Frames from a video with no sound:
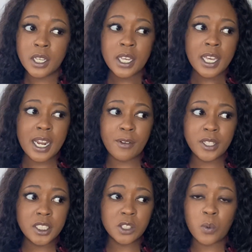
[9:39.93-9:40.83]
And I
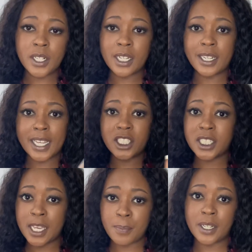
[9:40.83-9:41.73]
really just wanted a nice
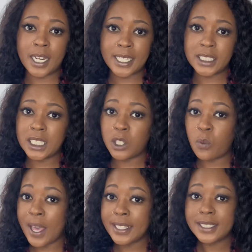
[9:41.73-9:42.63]
shape and a nice
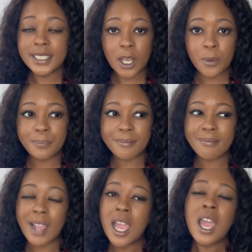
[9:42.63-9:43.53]
silhouette. So
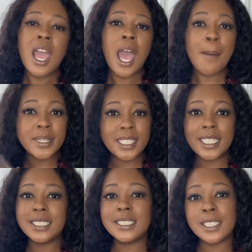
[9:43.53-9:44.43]
I'm going to
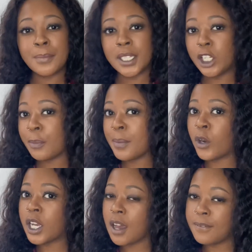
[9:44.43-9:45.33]
change to something a little bit
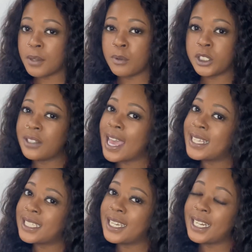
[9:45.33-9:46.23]
more comfortable so you guys
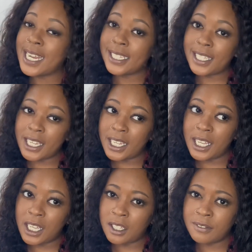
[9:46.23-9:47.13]
can get an idea
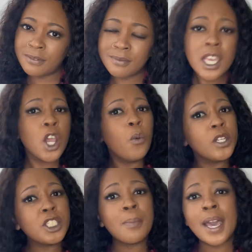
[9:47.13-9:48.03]
of
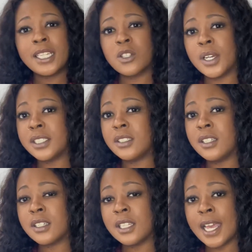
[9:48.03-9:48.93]
what your body's going to
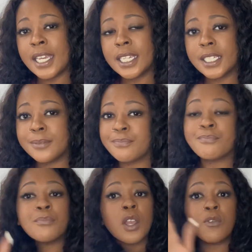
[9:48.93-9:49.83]
look like
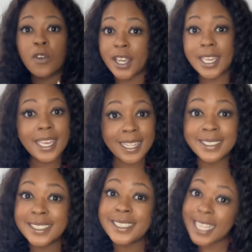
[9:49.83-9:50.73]
front and
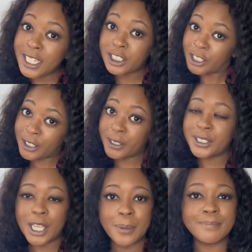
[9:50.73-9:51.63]
center.
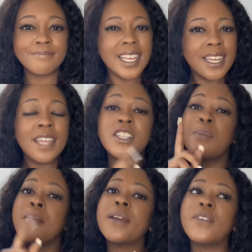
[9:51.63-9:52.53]
So this will
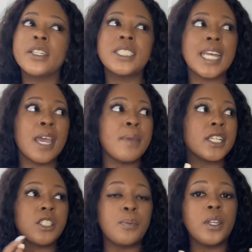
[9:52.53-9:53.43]
be my first time
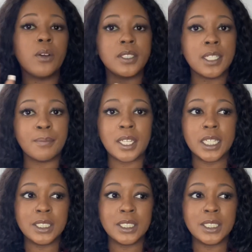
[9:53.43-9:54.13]
actually putting on something